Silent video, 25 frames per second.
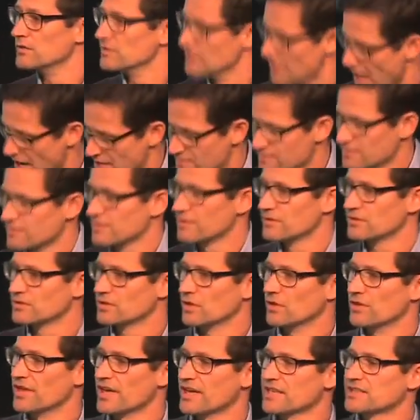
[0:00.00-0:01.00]
Yes.
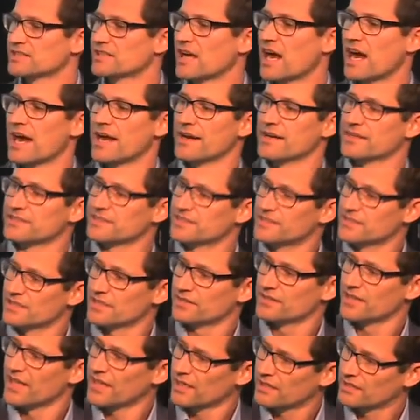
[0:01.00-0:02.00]
So they sign
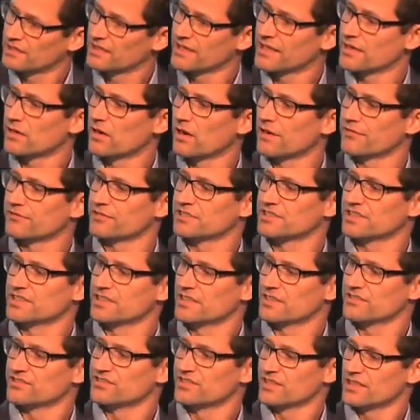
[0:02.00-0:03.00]
they click off a
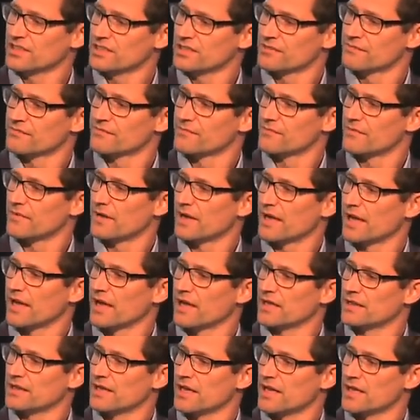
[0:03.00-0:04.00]
TNC,
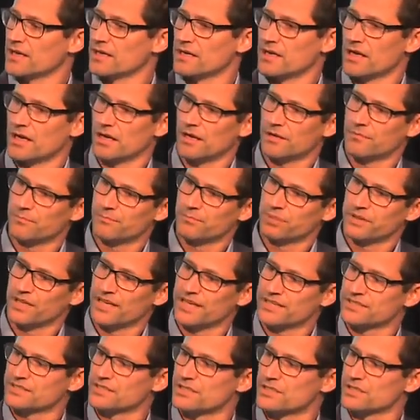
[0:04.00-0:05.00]
and then
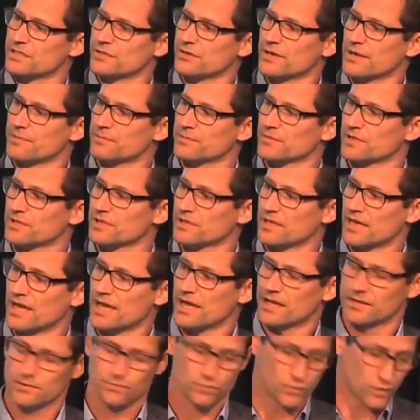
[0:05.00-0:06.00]
place the script.
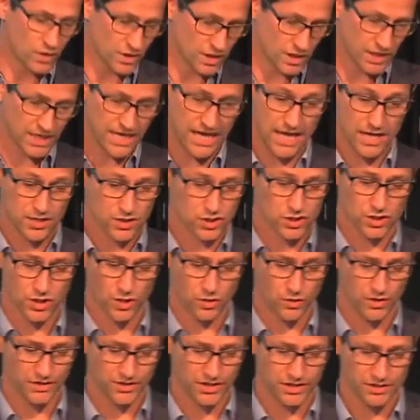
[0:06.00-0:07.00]
And what I can't
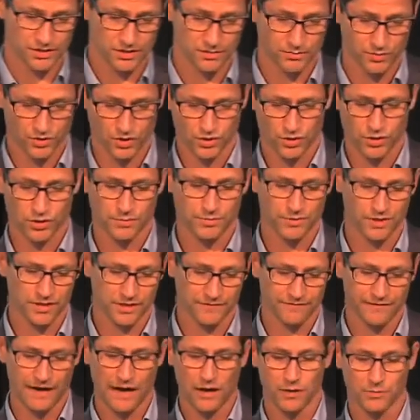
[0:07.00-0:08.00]
show on this computer, but
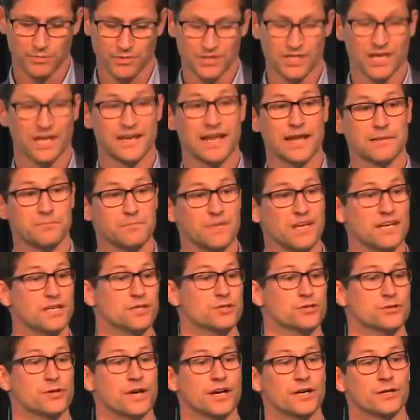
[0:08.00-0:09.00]
if I would be an
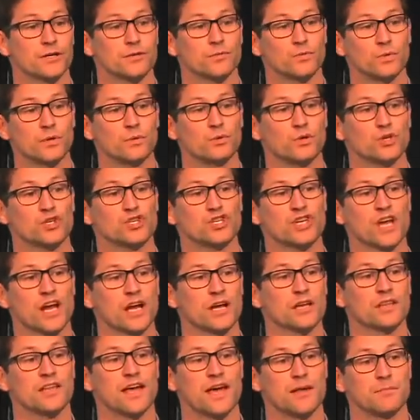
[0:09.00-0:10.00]
administrator, we would
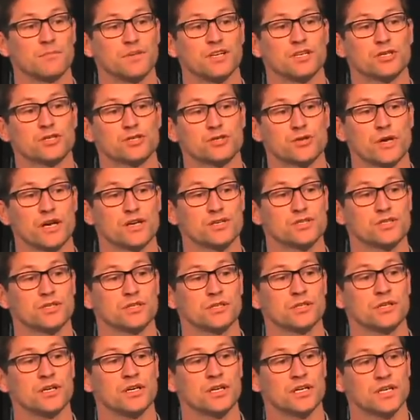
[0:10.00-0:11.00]
share the
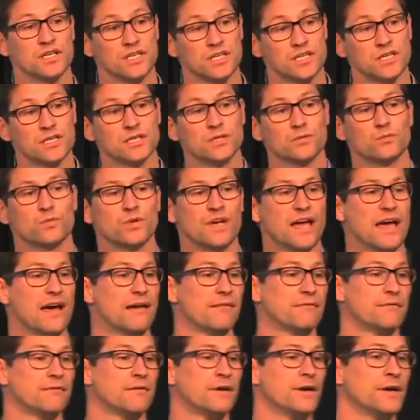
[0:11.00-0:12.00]
administration. Either we
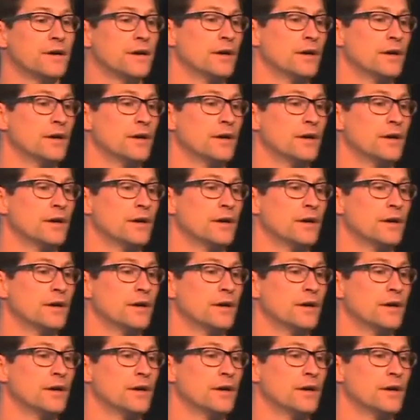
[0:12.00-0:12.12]
have...